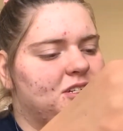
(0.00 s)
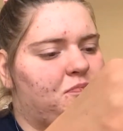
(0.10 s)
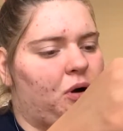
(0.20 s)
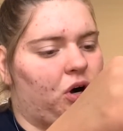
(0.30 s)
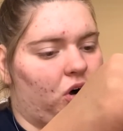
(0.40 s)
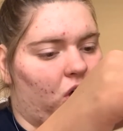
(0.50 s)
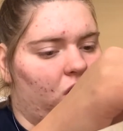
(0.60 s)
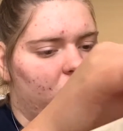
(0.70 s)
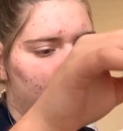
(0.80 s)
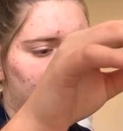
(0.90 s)

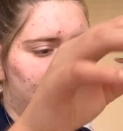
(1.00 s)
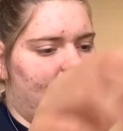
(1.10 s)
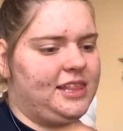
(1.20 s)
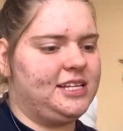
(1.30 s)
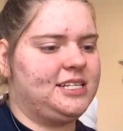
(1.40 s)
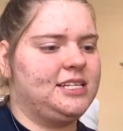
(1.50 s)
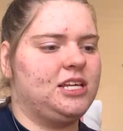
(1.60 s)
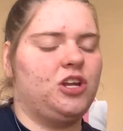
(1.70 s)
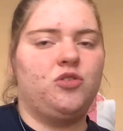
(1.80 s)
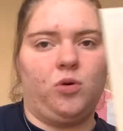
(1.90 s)
Pearl, and this is
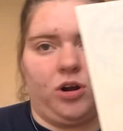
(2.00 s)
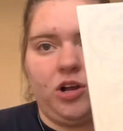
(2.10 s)
a Nora